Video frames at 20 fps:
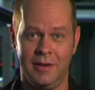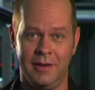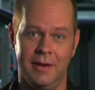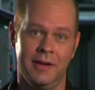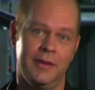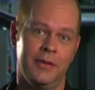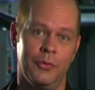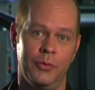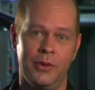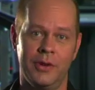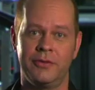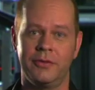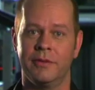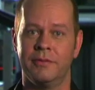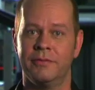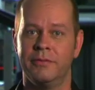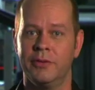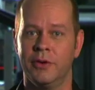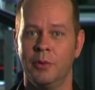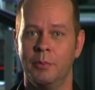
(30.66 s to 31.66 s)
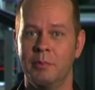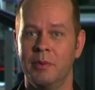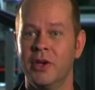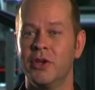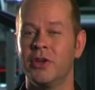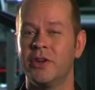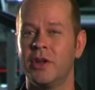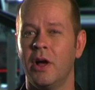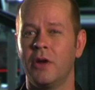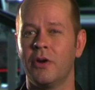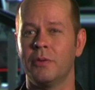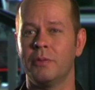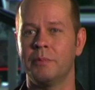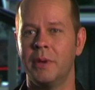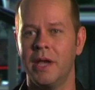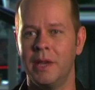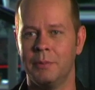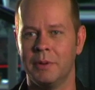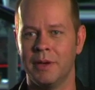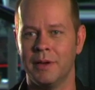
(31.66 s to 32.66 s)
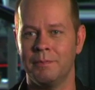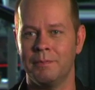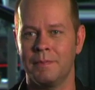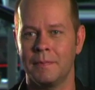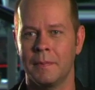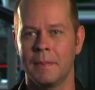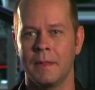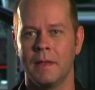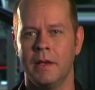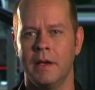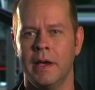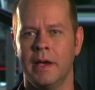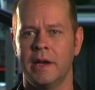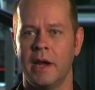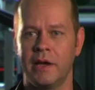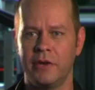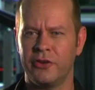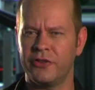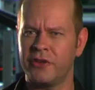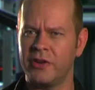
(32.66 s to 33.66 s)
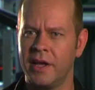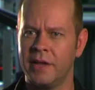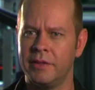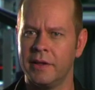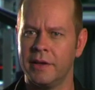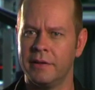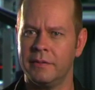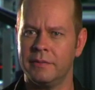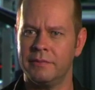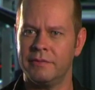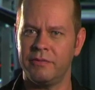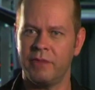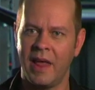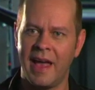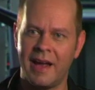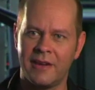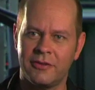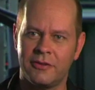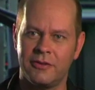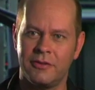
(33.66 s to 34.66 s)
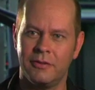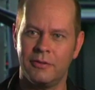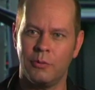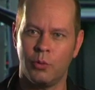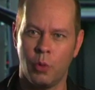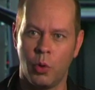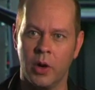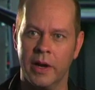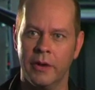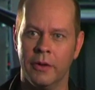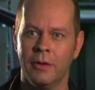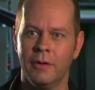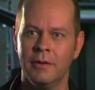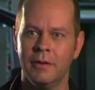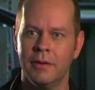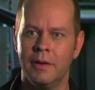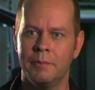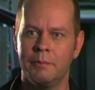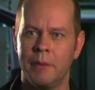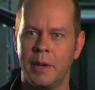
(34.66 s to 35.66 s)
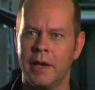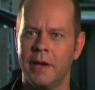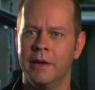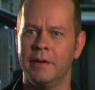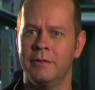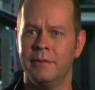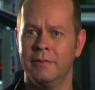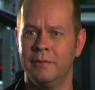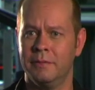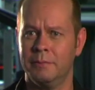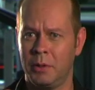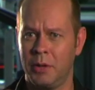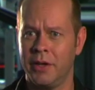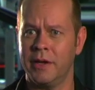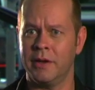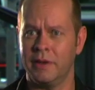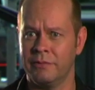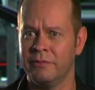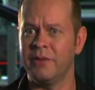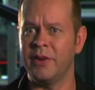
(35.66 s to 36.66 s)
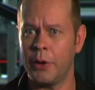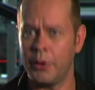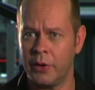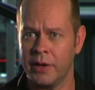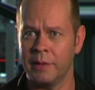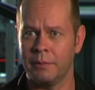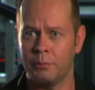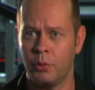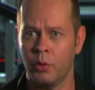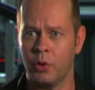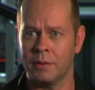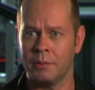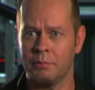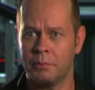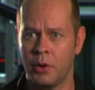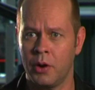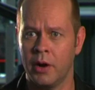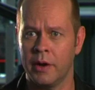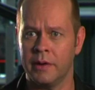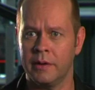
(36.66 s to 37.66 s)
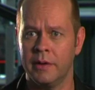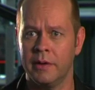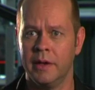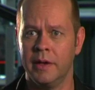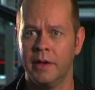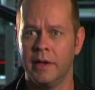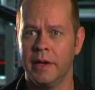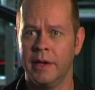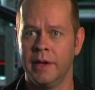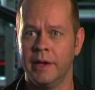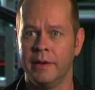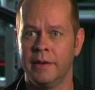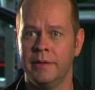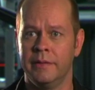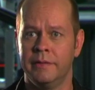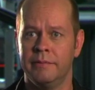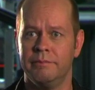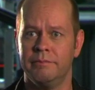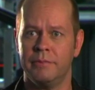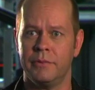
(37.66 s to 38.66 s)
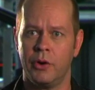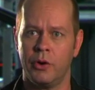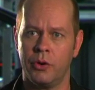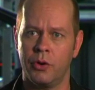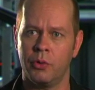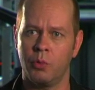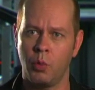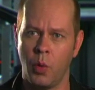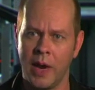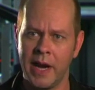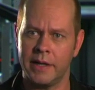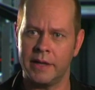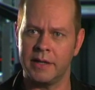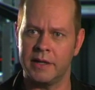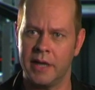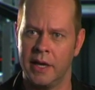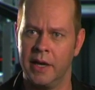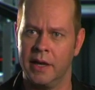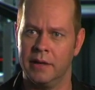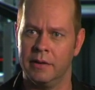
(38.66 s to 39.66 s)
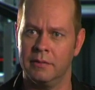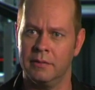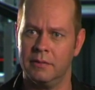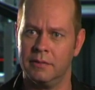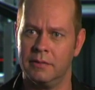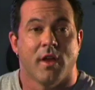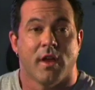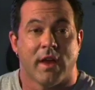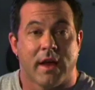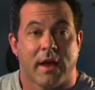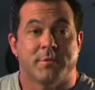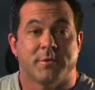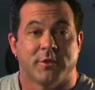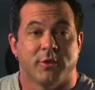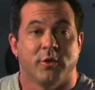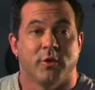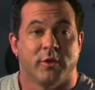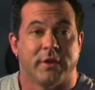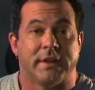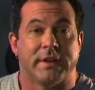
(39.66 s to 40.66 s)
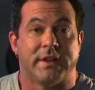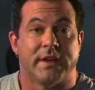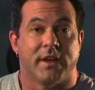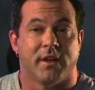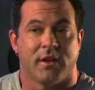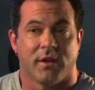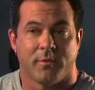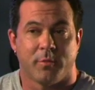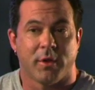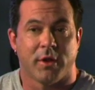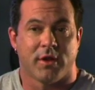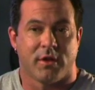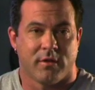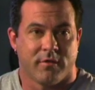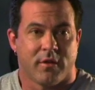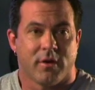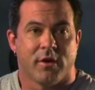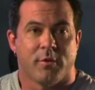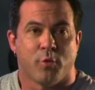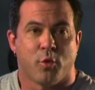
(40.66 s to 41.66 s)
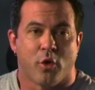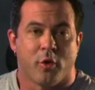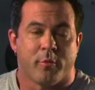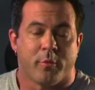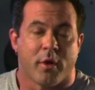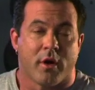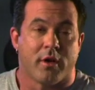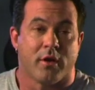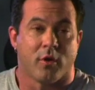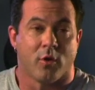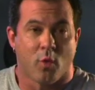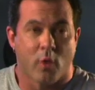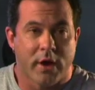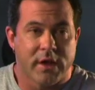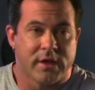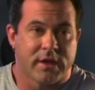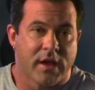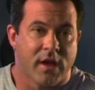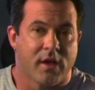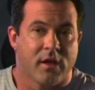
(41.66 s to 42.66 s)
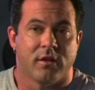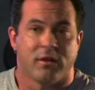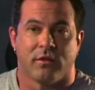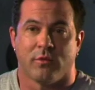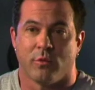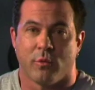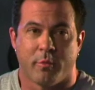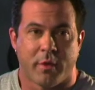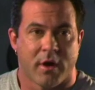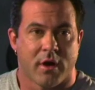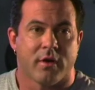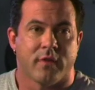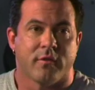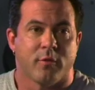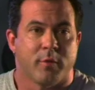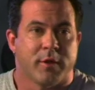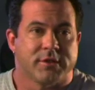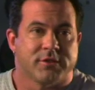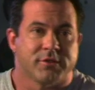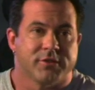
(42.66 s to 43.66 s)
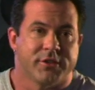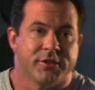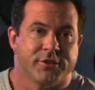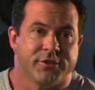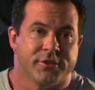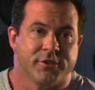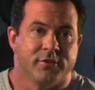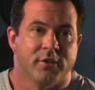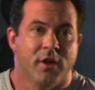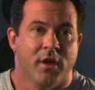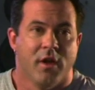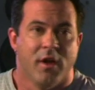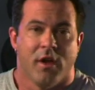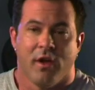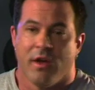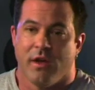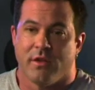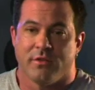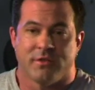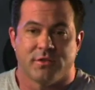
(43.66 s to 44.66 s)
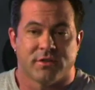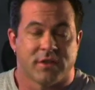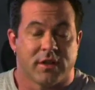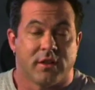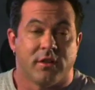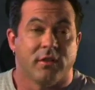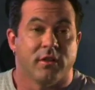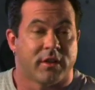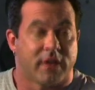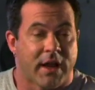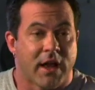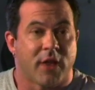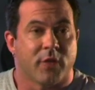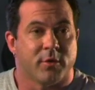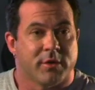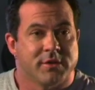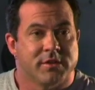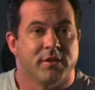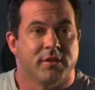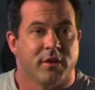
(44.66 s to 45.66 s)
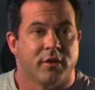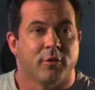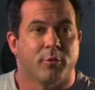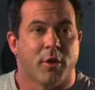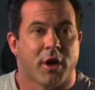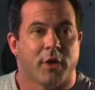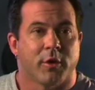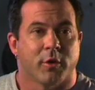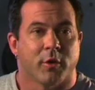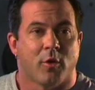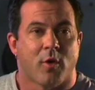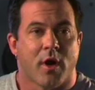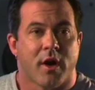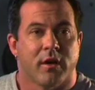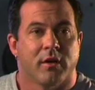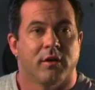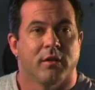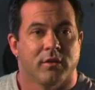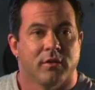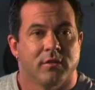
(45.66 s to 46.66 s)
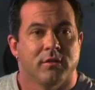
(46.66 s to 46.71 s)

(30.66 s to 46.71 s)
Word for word: in the recent film Million Dollar Baby. And I understand that flax oil paid, played a very important part in her weight gain correct? Absolutely, it did. It played a very important part in her weight gain and the repair of her muscle tissue and just getting the calories in that her body required.